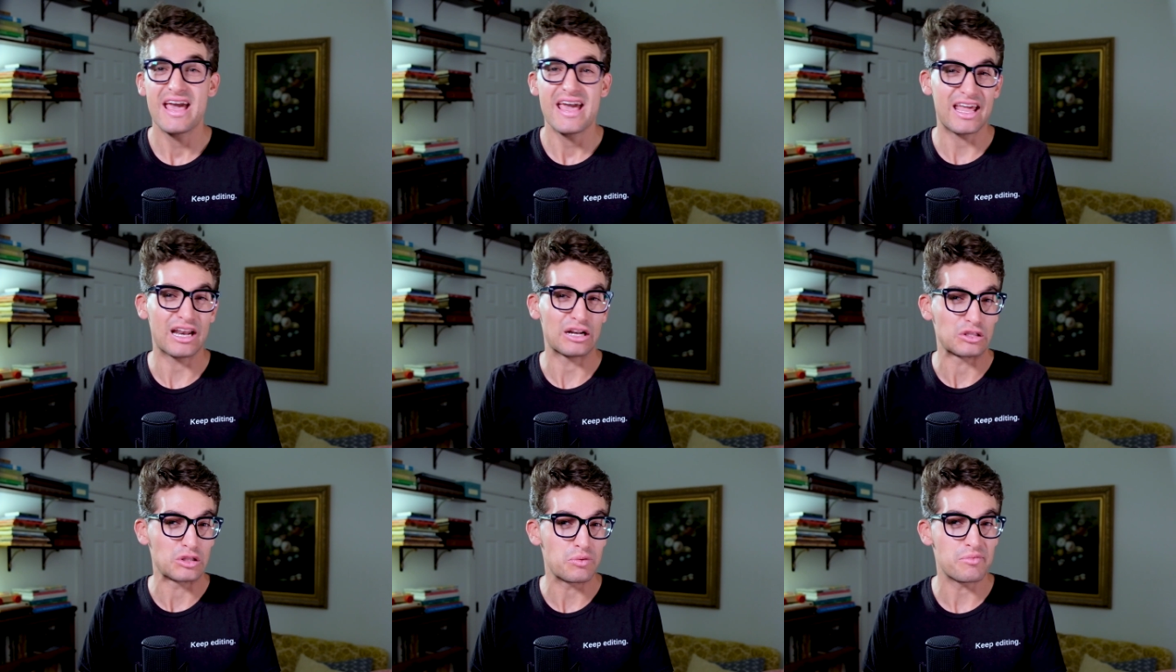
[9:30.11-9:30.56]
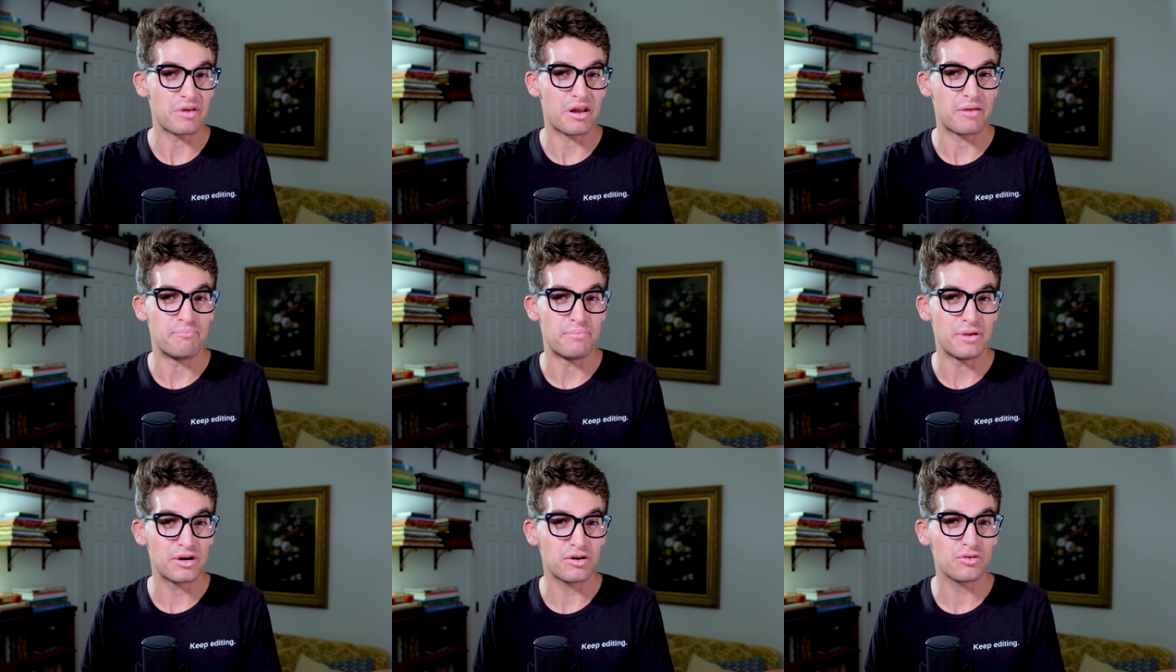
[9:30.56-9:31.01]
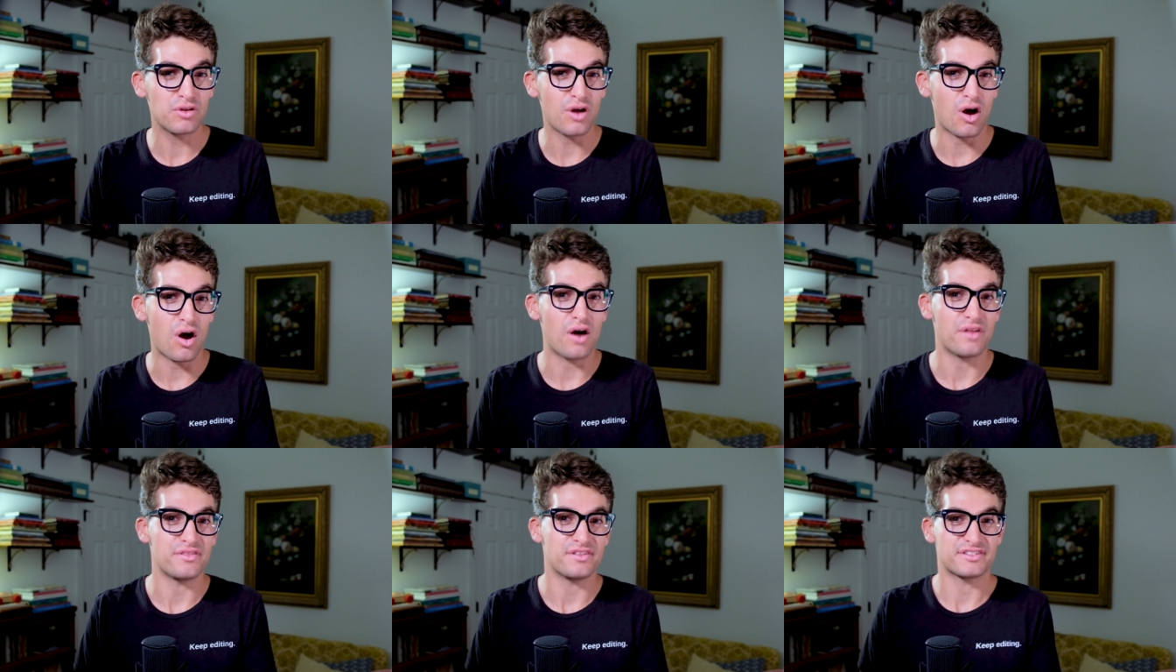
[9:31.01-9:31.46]
an aluminum build
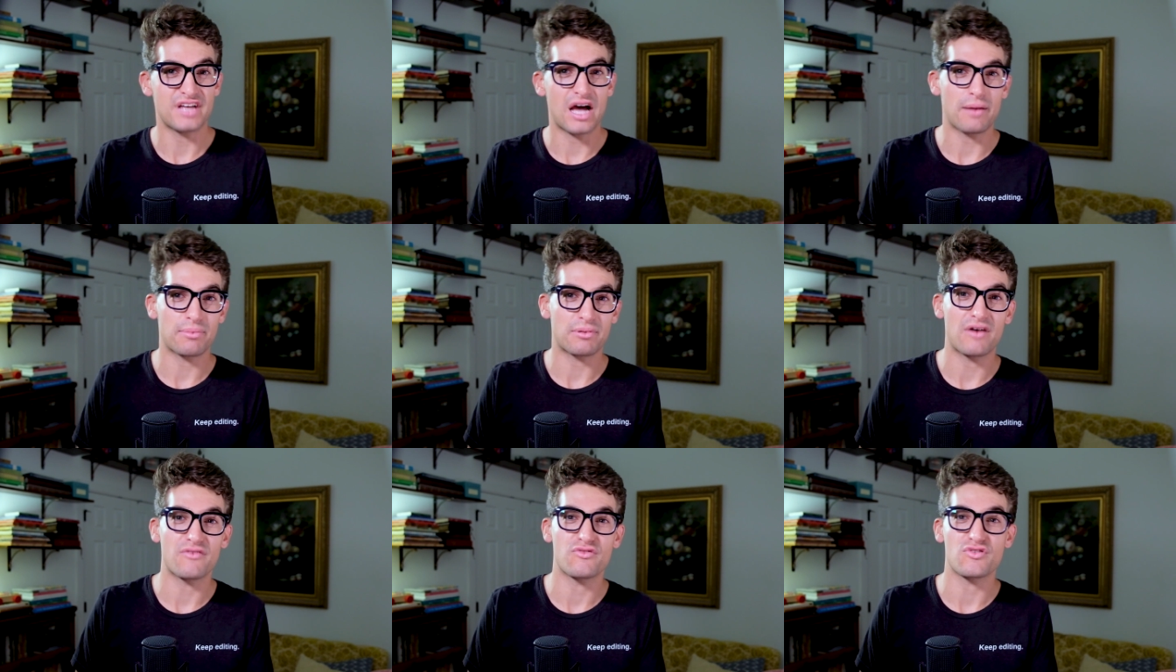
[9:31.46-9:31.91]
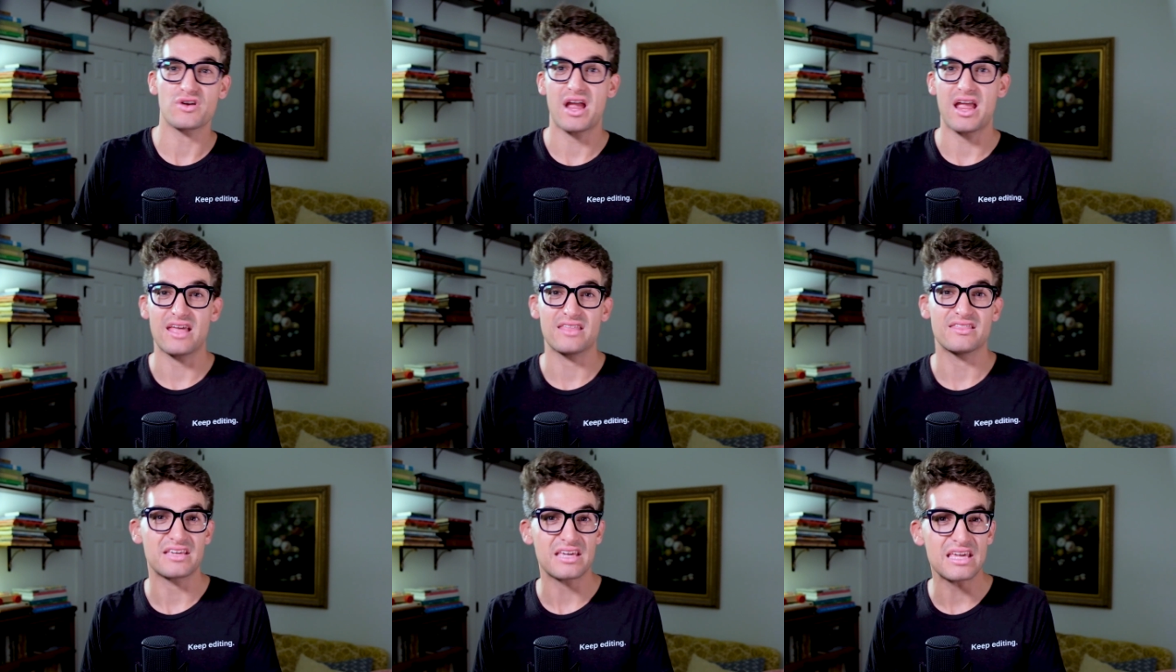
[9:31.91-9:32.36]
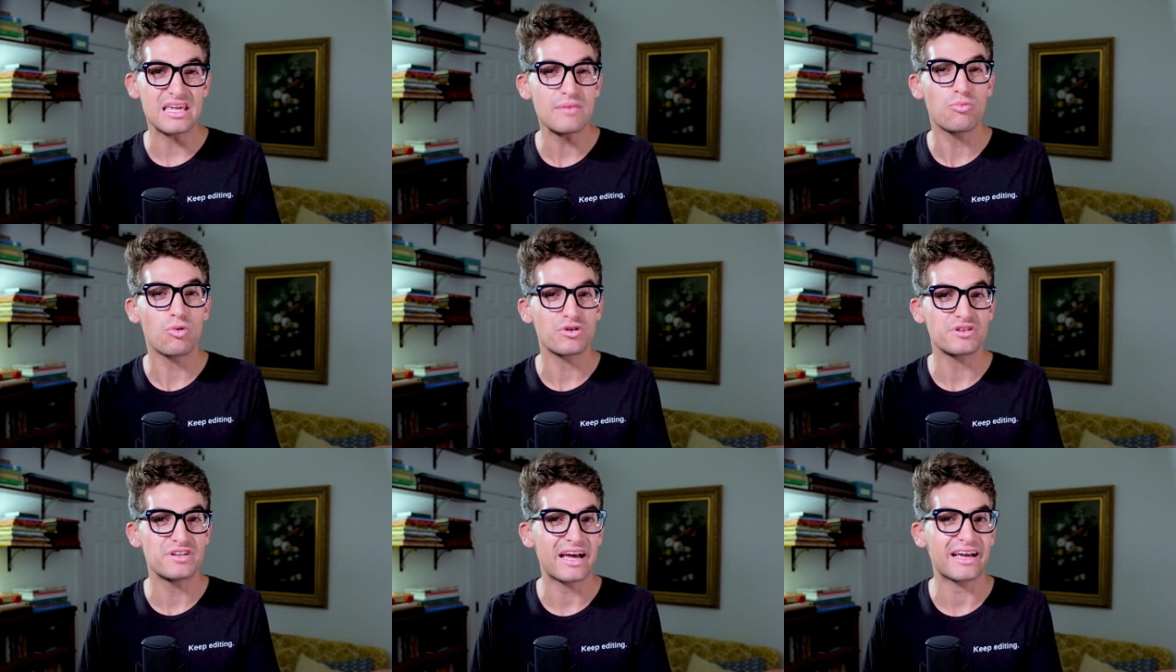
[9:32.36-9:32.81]
on the top cover and the
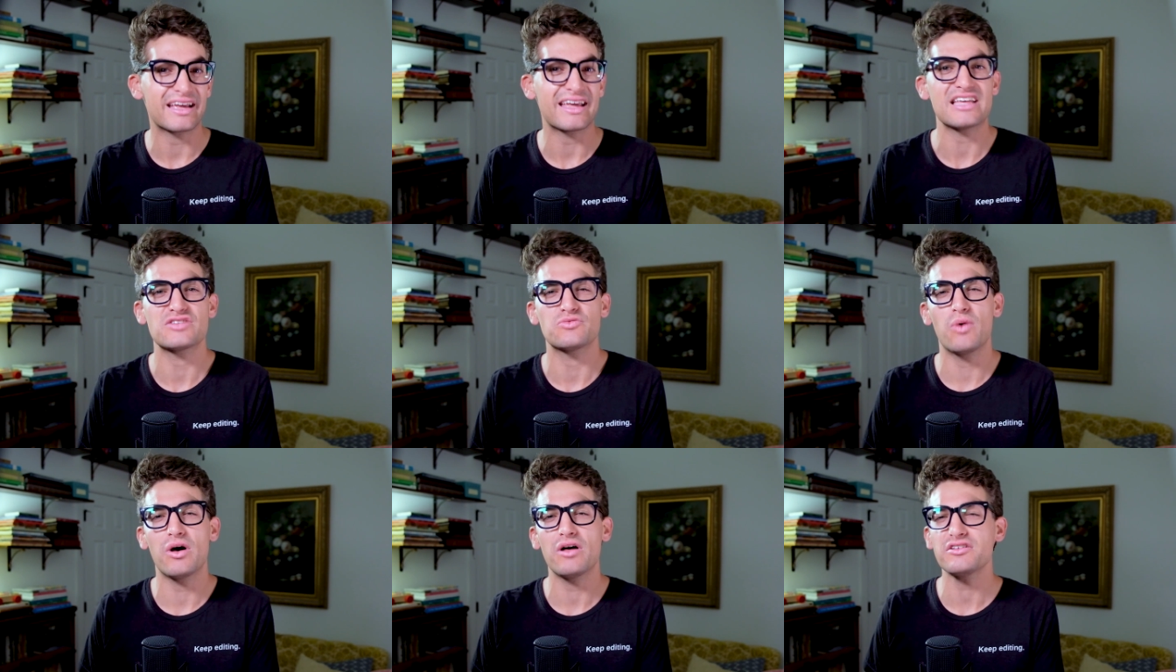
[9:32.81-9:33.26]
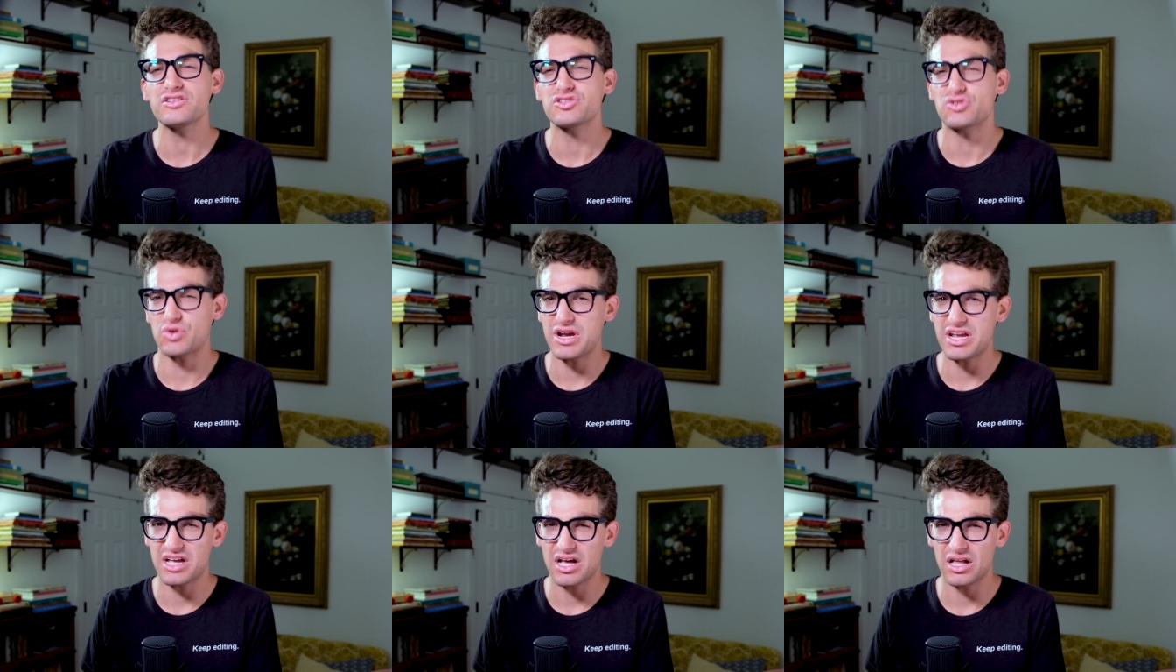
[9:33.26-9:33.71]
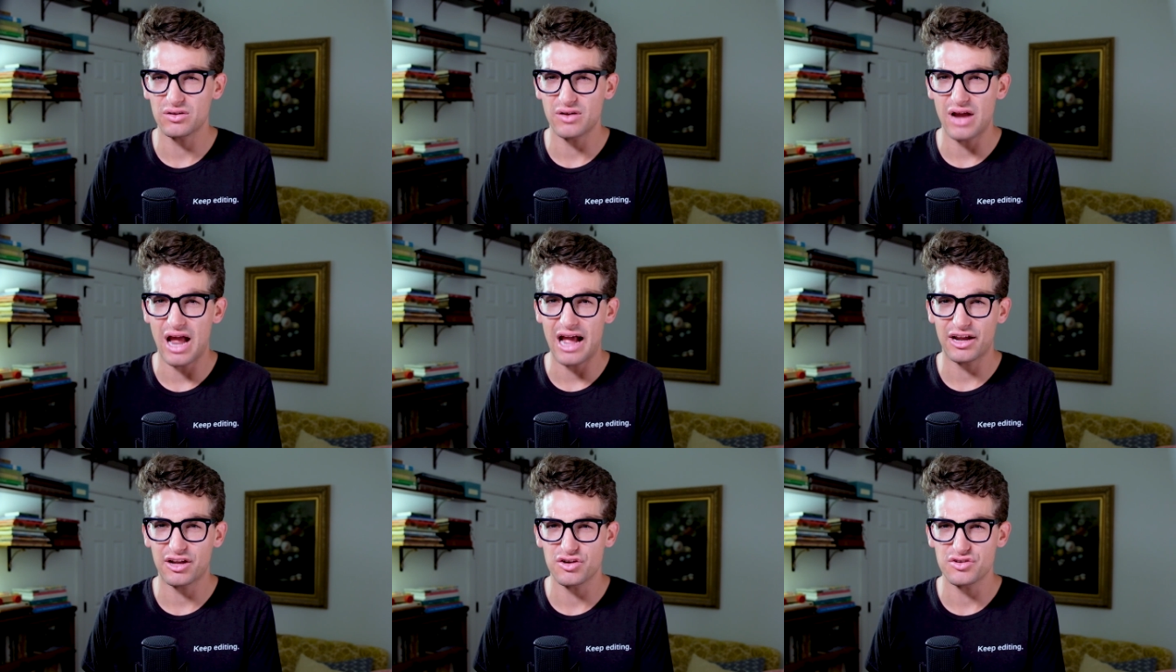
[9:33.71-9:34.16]
keyboard deck, as well as great color
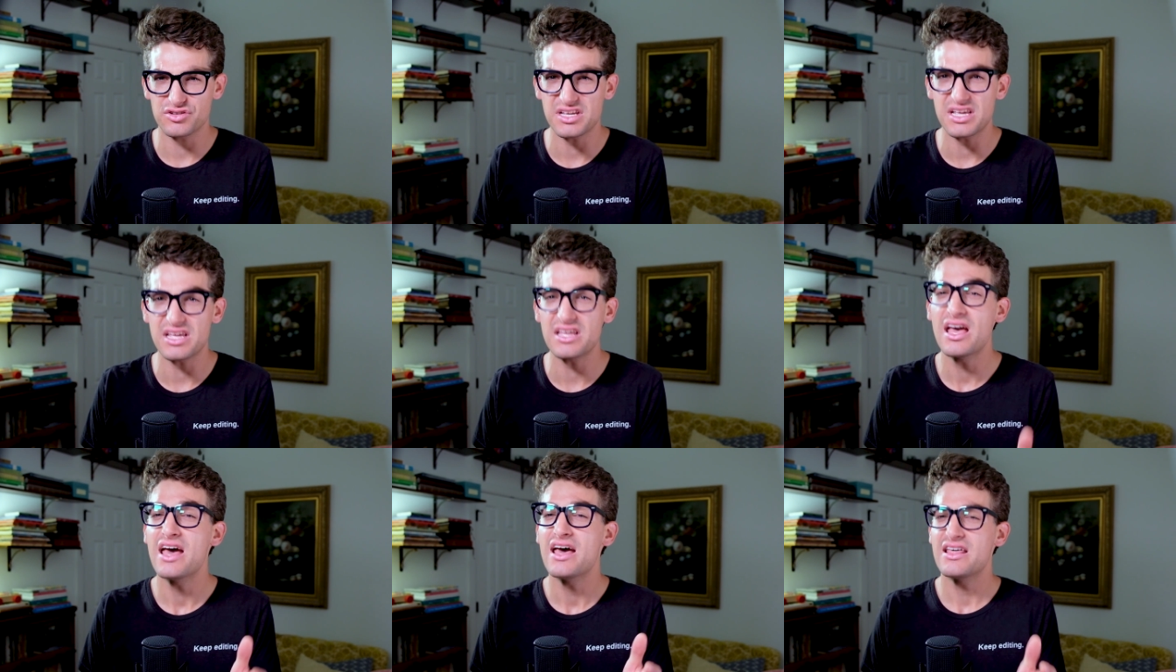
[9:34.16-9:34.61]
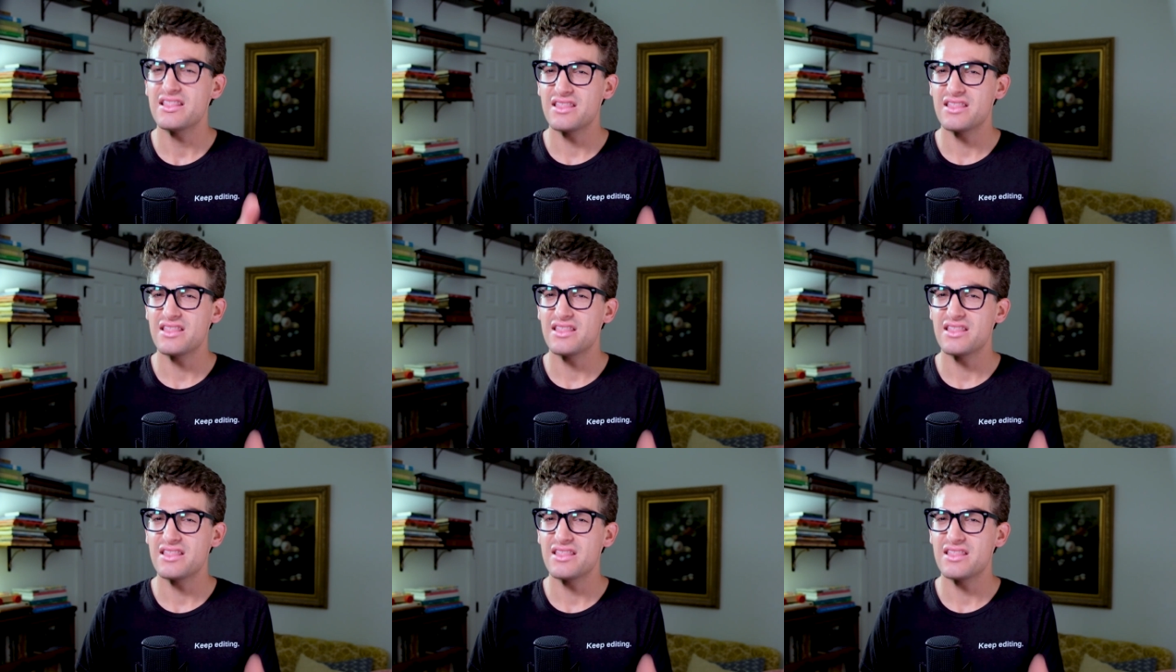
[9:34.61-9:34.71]
accuracy,